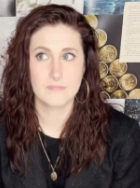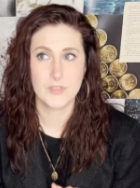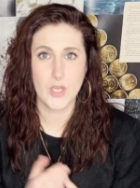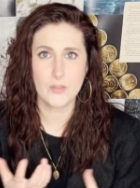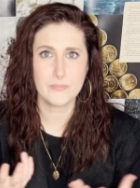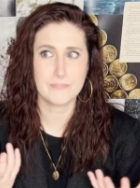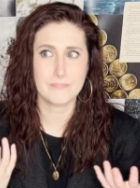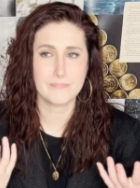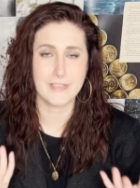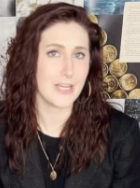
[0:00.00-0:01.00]
So
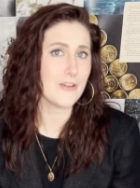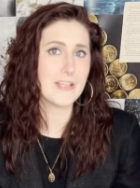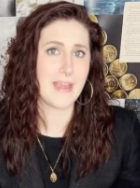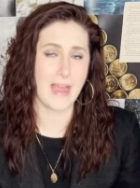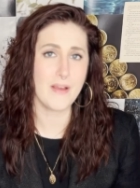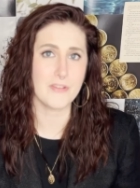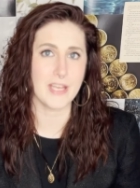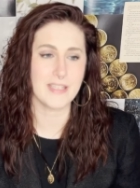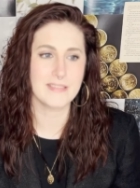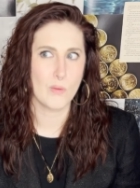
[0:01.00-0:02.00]
there you have it.
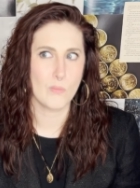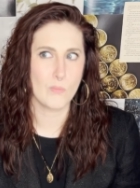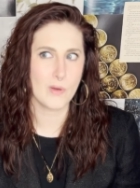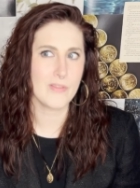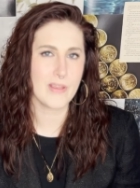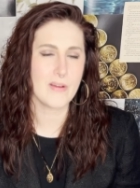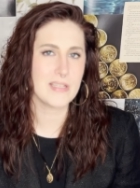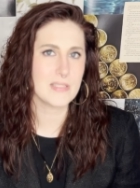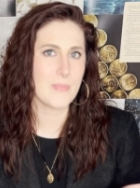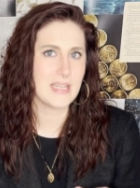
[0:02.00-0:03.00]
Were there
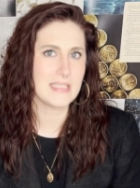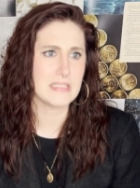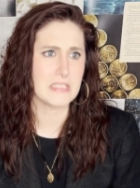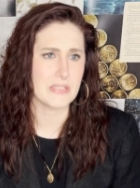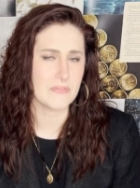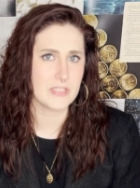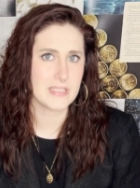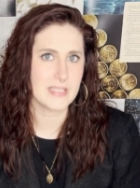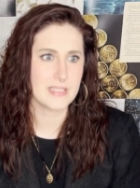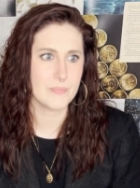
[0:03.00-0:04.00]
as many
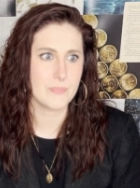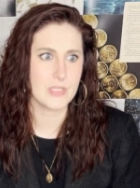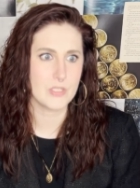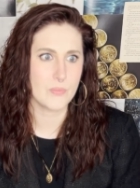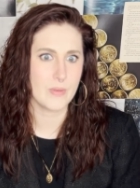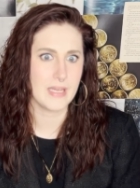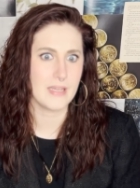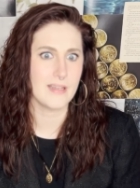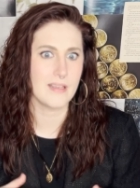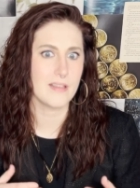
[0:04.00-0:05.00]
differences
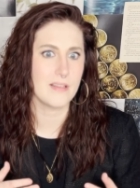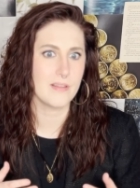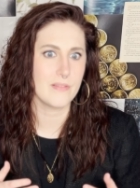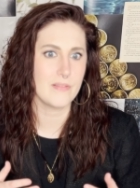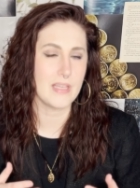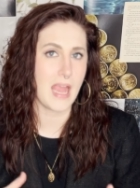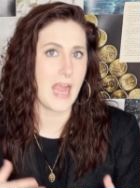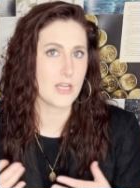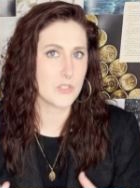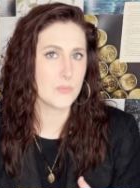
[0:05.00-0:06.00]
between the
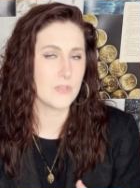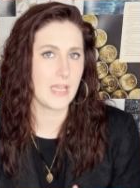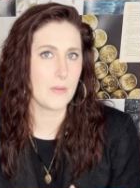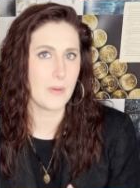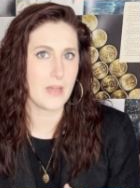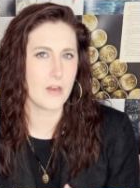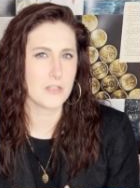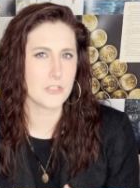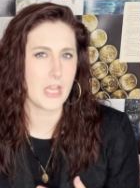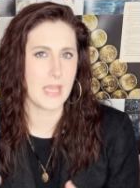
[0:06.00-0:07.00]
actual Gateway
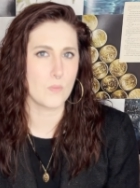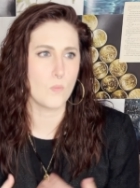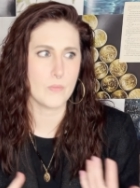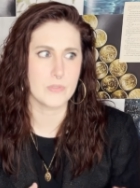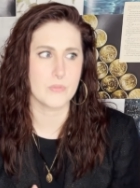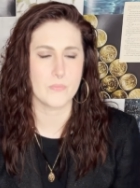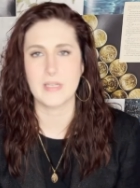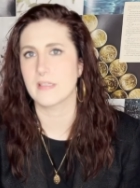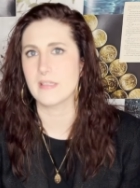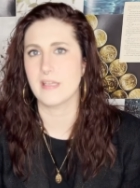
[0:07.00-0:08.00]
Arch and what was
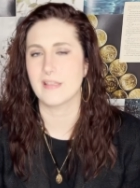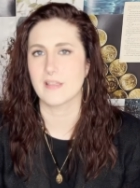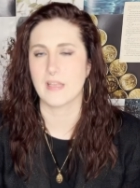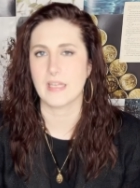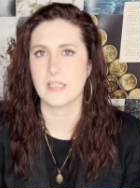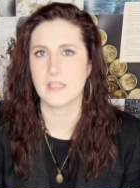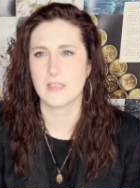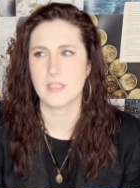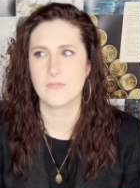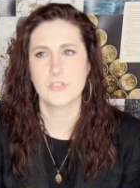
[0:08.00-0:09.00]
written in The Lightning
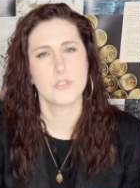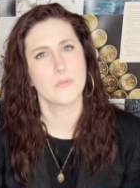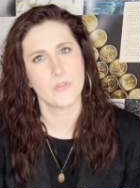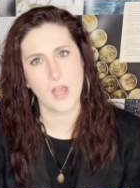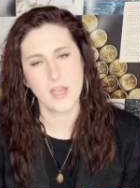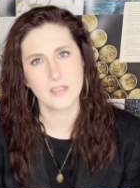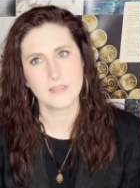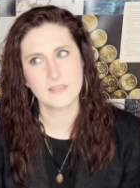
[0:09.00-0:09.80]
Thief as you thought?